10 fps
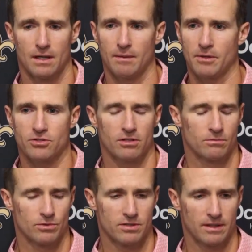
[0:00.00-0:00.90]
I'm not sure.
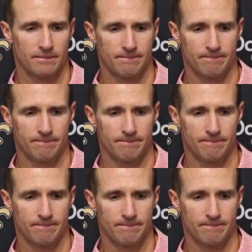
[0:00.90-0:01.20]
We'll see.